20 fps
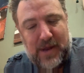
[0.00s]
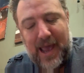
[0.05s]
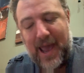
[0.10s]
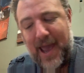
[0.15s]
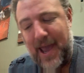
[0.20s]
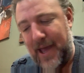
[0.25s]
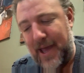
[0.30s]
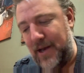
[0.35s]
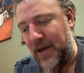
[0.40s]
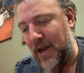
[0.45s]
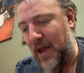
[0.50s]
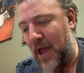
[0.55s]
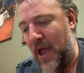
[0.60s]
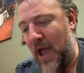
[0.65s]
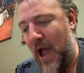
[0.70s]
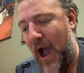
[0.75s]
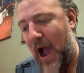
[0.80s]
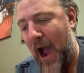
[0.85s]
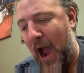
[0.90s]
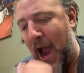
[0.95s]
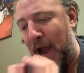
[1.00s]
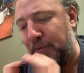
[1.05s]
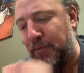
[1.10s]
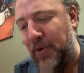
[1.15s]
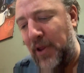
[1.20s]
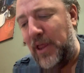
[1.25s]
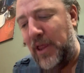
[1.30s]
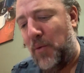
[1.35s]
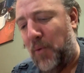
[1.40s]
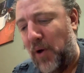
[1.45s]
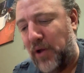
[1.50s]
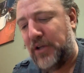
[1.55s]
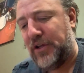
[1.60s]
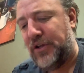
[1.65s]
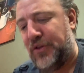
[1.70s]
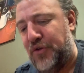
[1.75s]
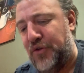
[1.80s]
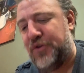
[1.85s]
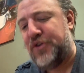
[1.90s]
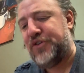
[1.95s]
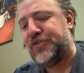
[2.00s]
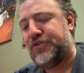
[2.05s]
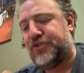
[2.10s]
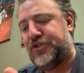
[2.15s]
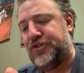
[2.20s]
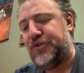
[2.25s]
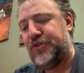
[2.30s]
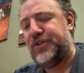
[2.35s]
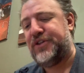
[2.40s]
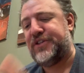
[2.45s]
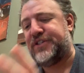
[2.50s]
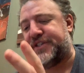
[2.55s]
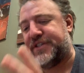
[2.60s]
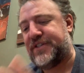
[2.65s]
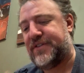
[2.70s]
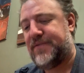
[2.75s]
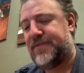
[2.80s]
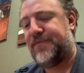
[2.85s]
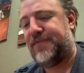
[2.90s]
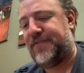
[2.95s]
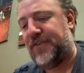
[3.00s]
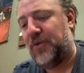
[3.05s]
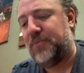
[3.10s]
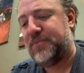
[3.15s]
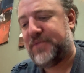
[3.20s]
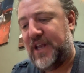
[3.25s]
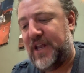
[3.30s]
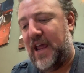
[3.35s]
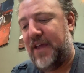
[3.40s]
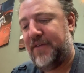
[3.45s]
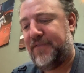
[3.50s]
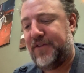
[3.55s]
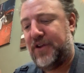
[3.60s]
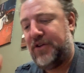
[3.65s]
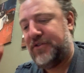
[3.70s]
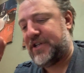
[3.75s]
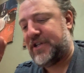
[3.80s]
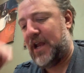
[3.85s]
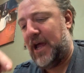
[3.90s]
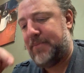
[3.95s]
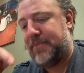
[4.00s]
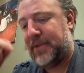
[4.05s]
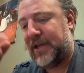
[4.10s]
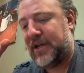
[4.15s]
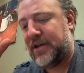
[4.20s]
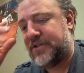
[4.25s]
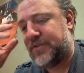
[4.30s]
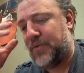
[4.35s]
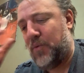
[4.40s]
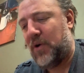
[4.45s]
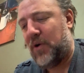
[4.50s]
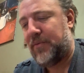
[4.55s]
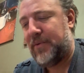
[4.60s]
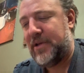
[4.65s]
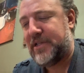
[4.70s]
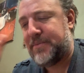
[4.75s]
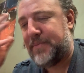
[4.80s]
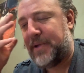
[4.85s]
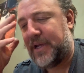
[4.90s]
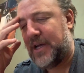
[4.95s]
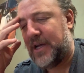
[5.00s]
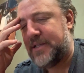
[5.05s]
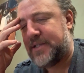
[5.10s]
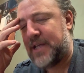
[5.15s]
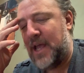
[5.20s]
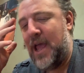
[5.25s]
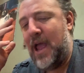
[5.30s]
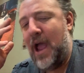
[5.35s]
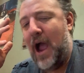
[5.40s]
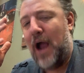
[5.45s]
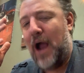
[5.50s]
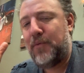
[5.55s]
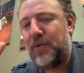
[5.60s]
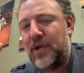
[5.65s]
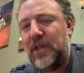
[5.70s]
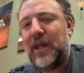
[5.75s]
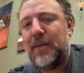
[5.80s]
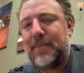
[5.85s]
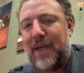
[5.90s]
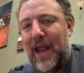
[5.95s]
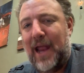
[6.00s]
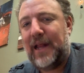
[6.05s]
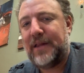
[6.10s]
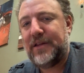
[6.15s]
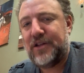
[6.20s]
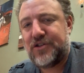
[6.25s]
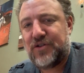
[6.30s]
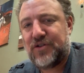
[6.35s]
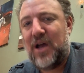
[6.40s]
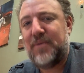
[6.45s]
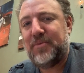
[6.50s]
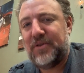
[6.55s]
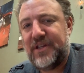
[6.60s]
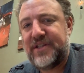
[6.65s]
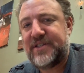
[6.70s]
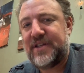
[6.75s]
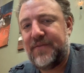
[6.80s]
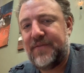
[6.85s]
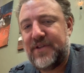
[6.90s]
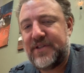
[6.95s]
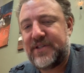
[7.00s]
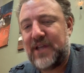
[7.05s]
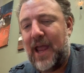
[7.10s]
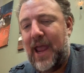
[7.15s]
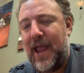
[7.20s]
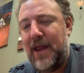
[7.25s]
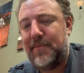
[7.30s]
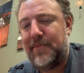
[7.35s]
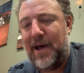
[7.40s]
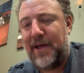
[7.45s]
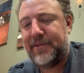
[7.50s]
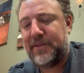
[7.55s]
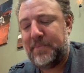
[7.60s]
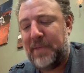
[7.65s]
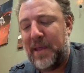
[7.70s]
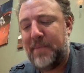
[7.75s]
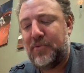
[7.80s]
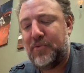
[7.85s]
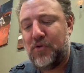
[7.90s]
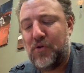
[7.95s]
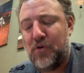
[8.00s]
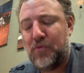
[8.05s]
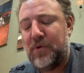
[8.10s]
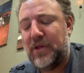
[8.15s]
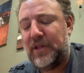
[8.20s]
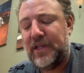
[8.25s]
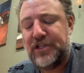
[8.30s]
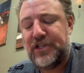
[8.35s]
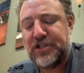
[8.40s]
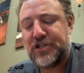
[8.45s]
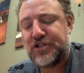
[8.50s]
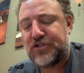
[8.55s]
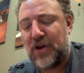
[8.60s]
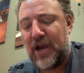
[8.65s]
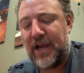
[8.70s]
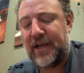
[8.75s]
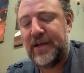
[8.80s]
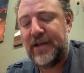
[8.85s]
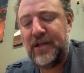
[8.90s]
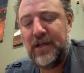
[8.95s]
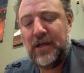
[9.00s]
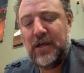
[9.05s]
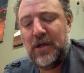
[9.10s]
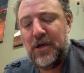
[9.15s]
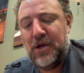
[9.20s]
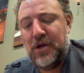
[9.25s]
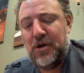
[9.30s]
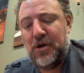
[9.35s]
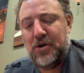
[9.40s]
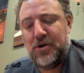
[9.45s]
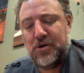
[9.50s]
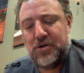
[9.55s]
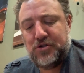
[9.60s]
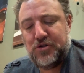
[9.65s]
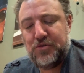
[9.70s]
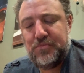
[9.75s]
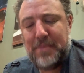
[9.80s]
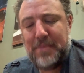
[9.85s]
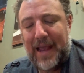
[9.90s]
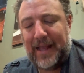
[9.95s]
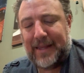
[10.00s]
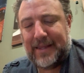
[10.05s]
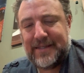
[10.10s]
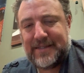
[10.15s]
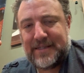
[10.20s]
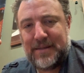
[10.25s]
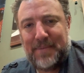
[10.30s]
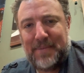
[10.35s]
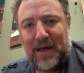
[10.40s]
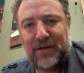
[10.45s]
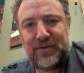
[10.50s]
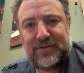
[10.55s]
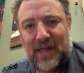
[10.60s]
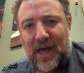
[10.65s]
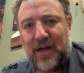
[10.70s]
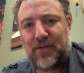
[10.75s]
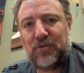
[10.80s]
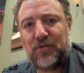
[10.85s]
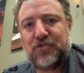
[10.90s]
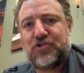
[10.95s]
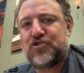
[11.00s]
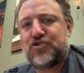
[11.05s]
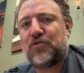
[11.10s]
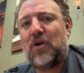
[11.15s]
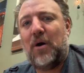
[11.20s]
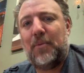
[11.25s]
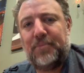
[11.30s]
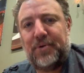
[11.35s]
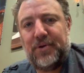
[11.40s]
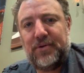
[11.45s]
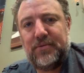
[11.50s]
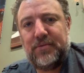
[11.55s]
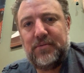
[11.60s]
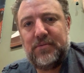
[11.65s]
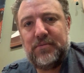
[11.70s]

And I really wanted to do this film today for you tonight because of one reason, because I really am hating the tribalness of this. I hate about the people who are really just trying to make this about Donald Trump.